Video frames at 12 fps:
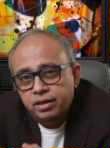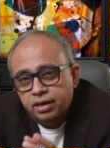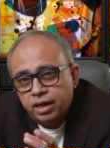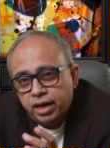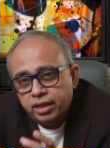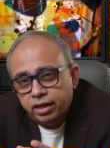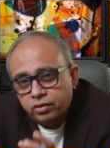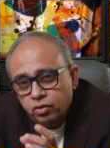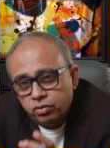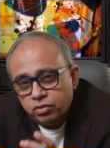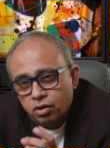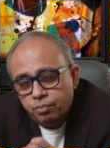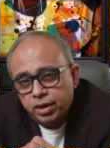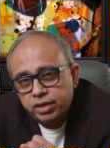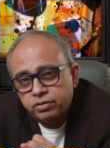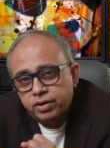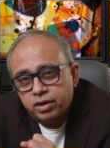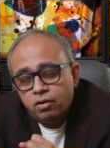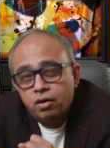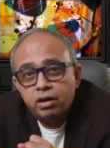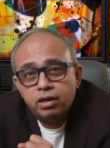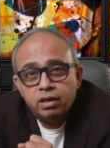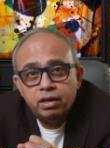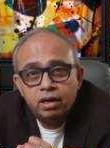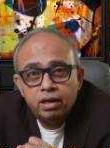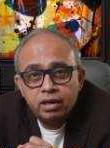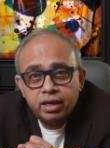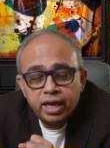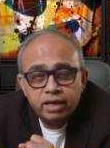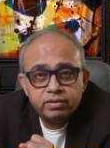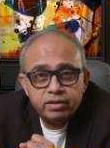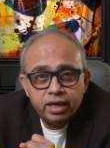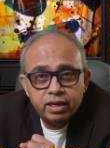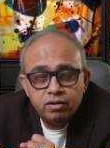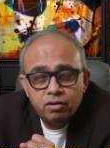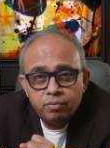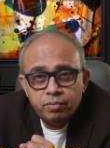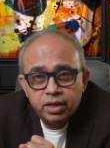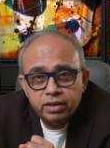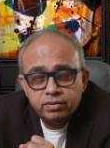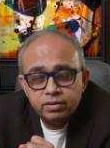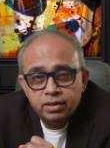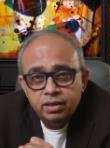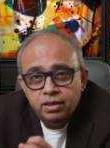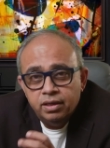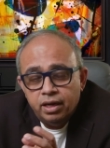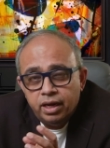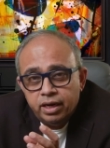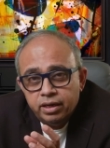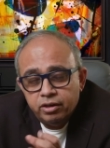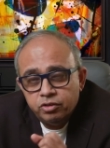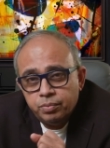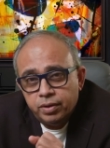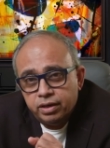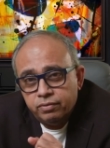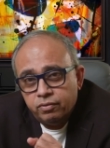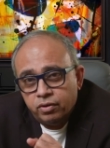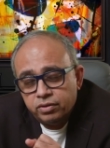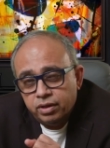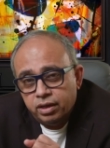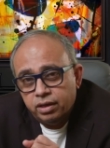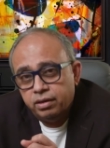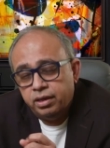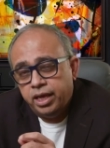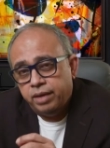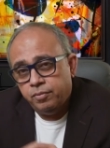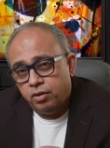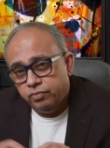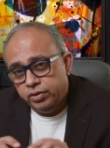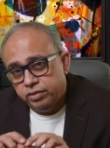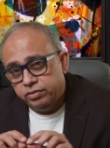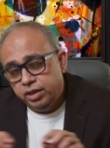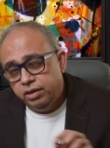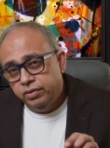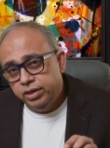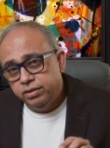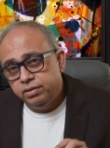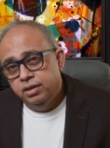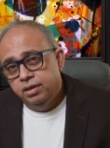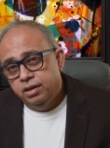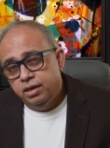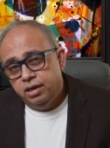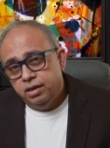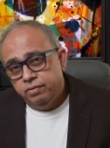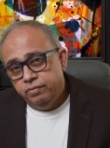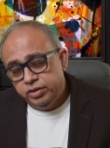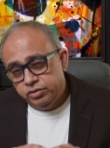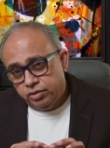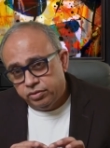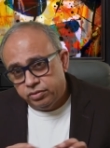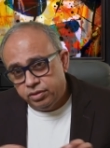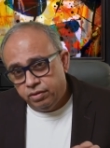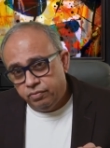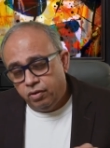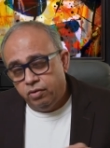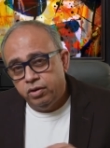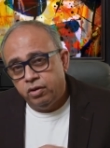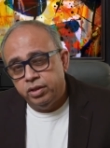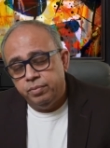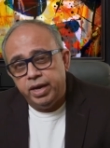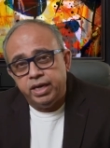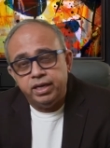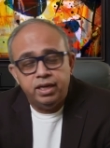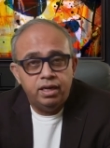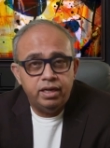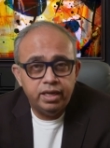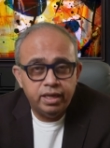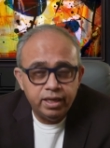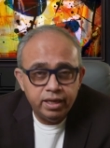And the, those complex were called uh, Cas9 complex. And CRISPR was the name of the sequence, uh, which was uh, found on the bacterial DNA.